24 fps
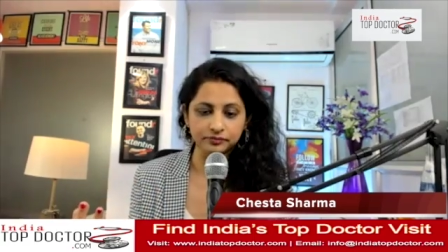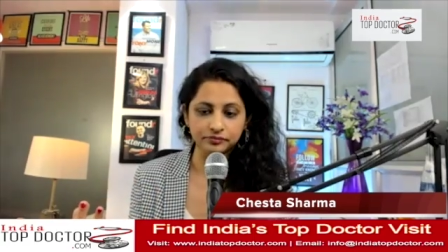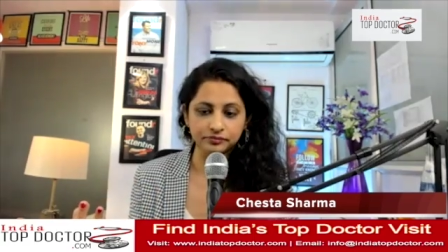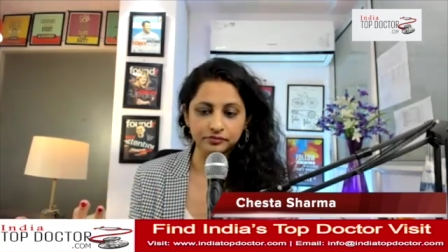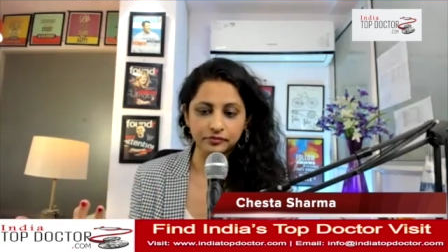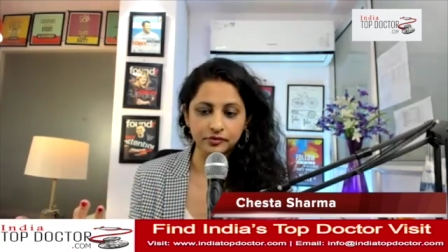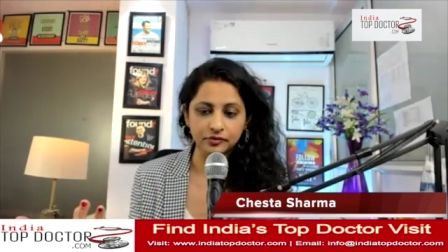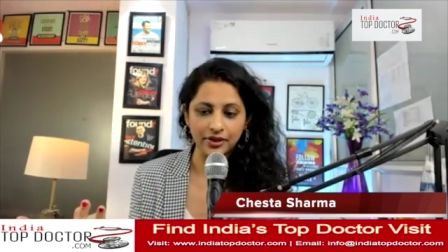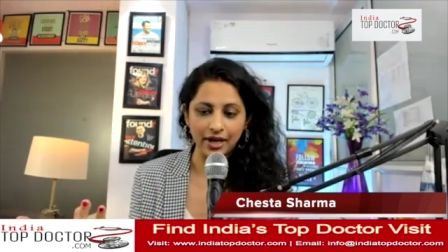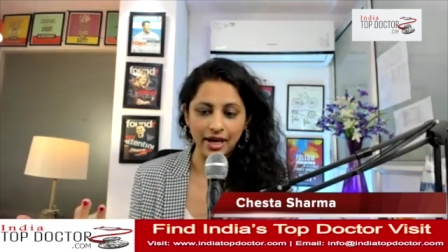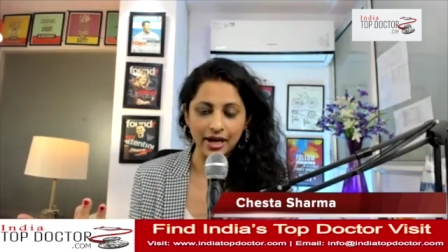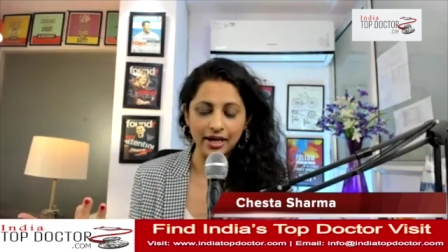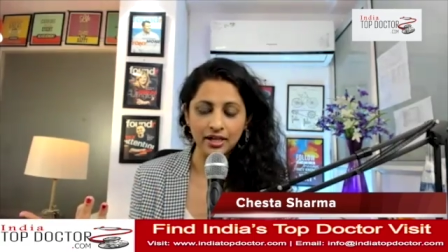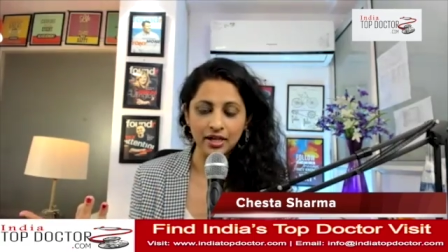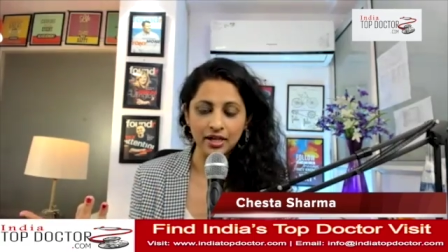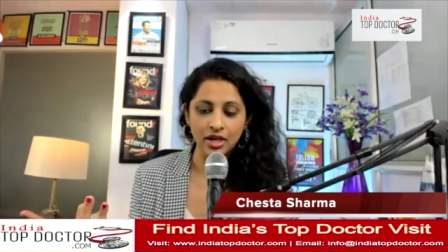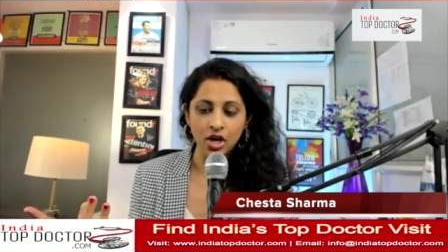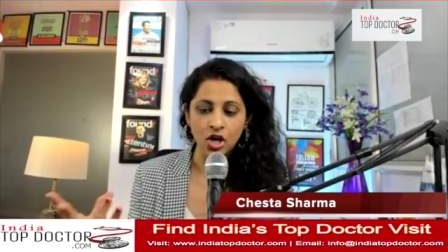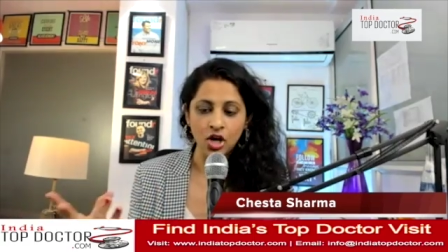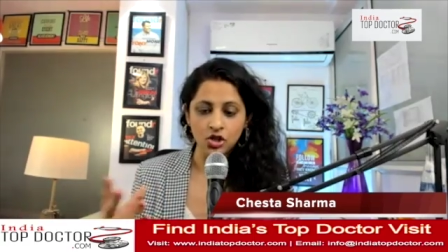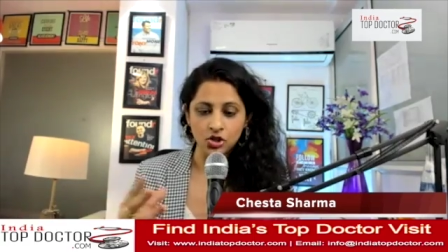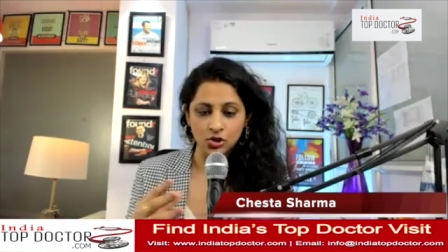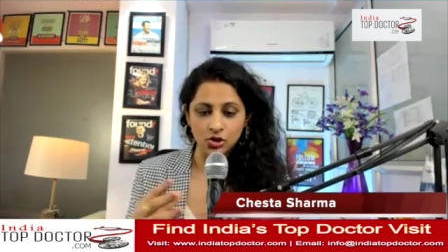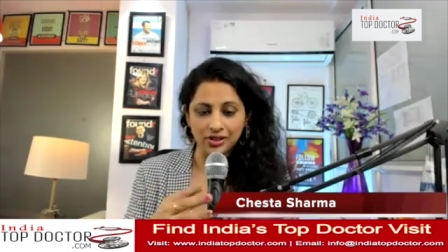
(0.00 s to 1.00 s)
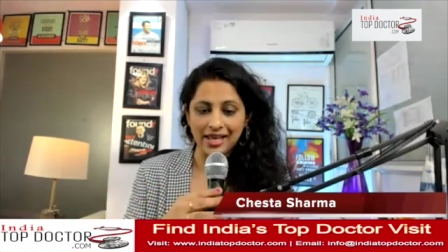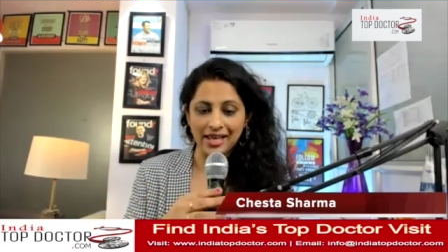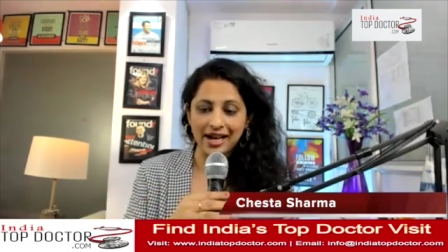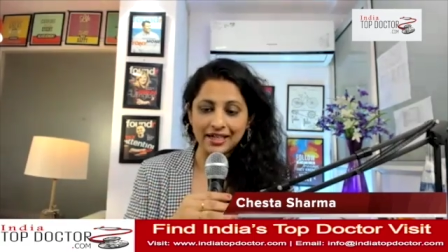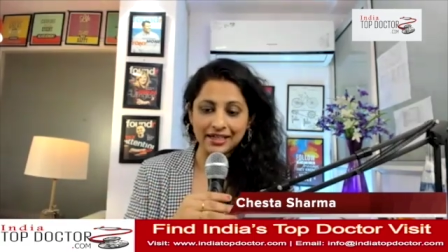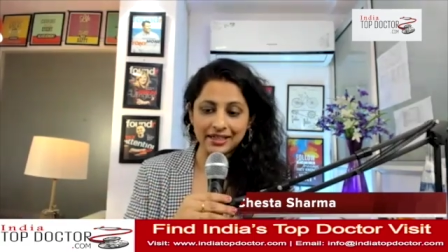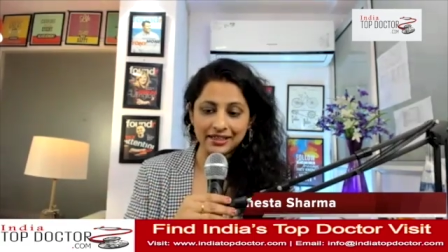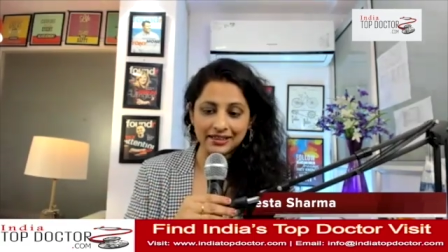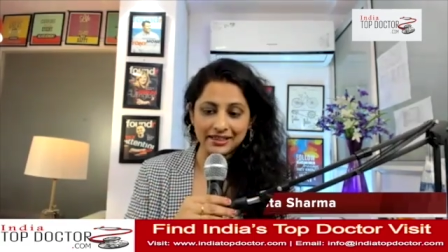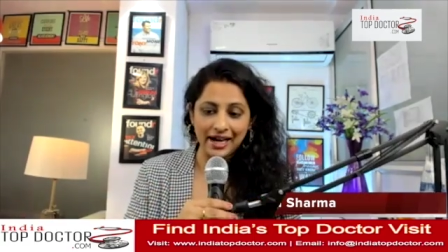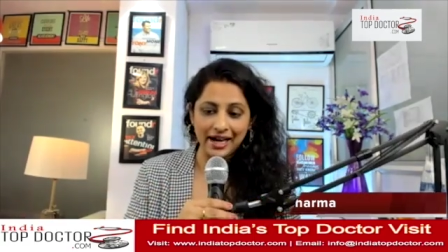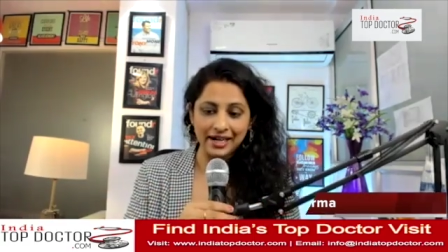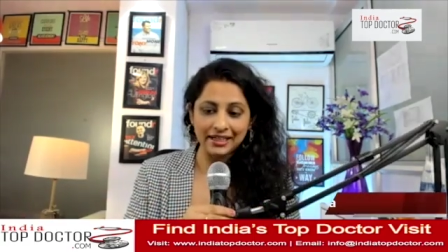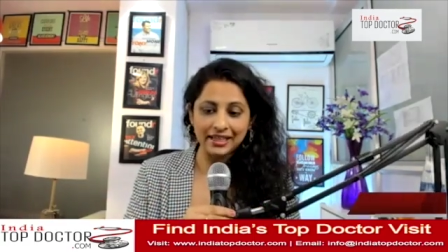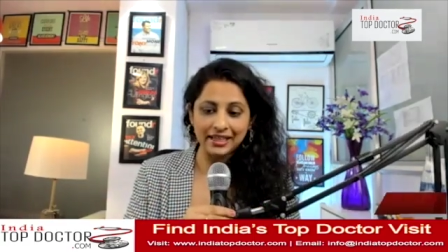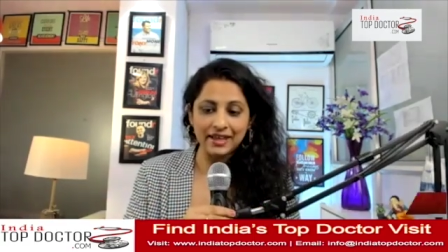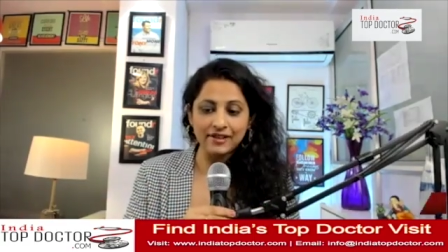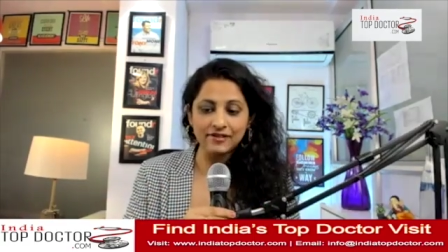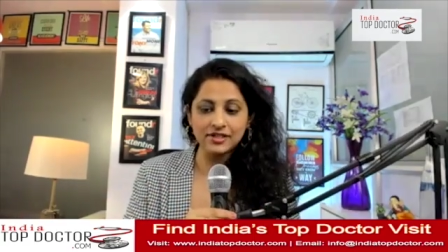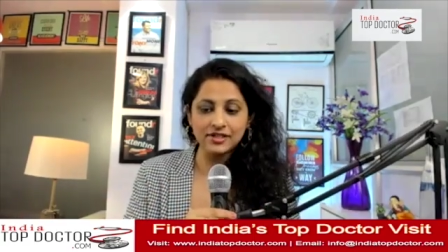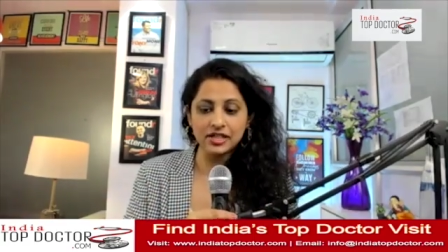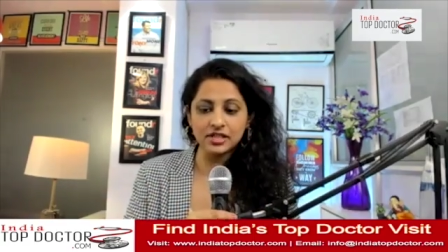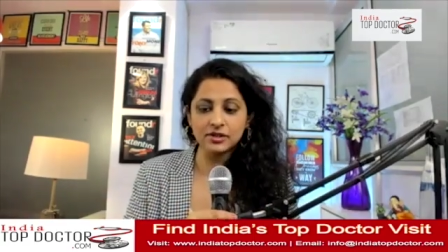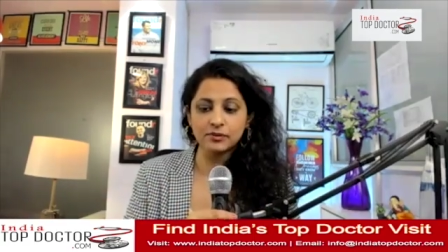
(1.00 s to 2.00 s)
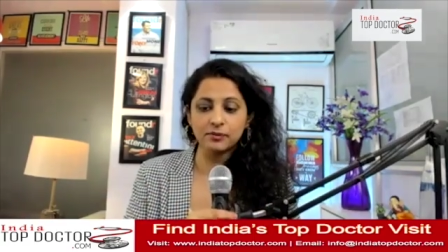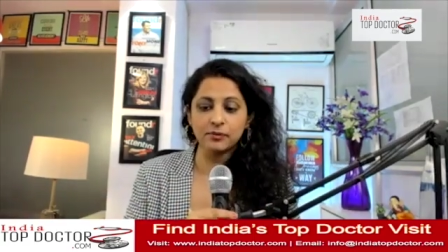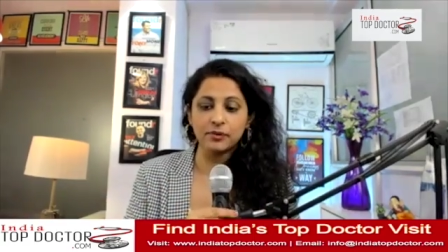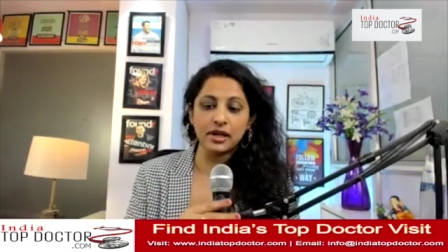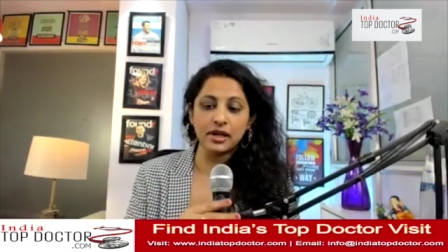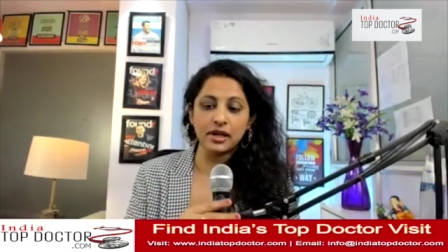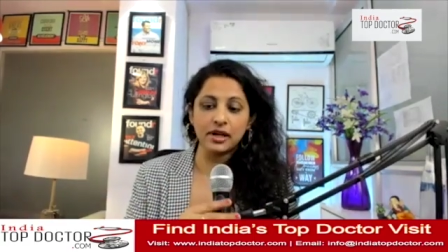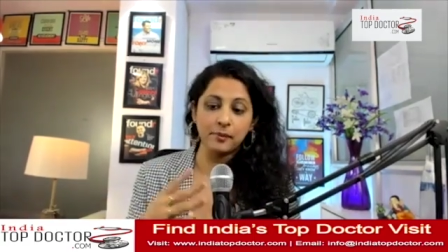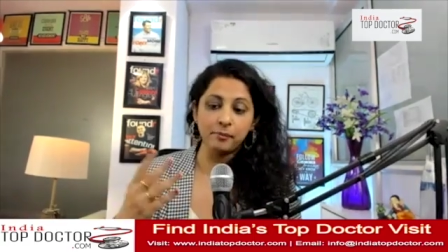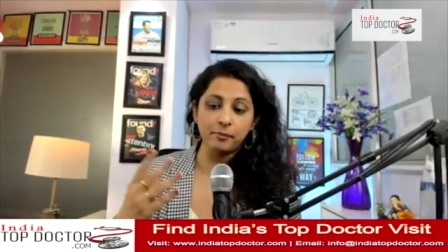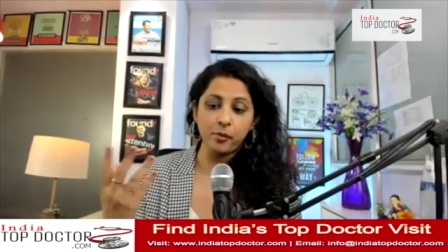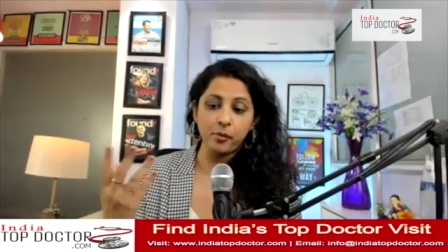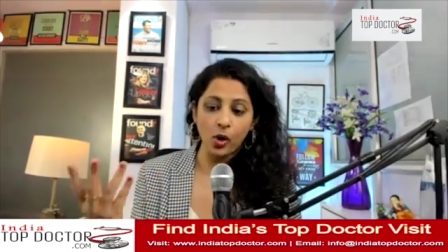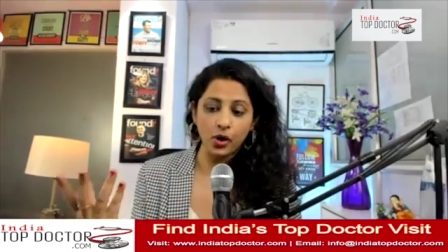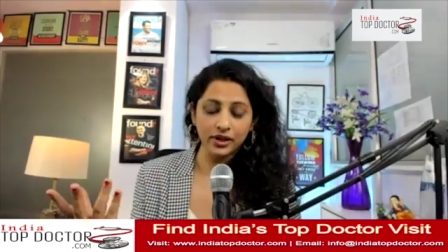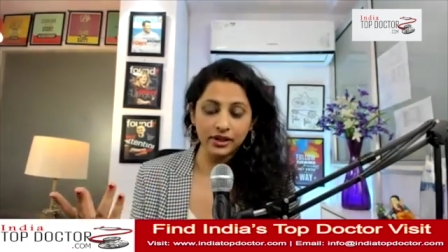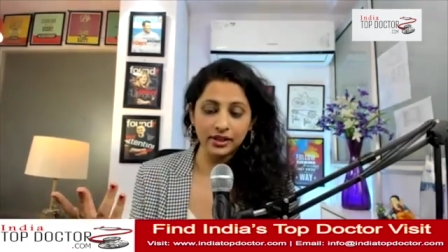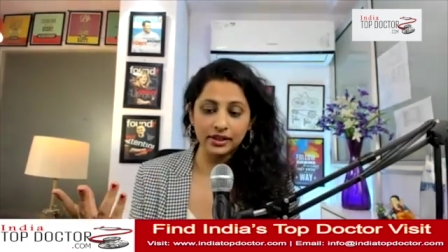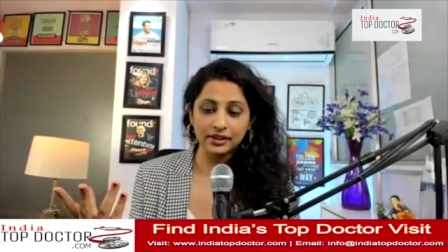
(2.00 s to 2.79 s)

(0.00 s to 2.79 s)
Right. So that gives it important,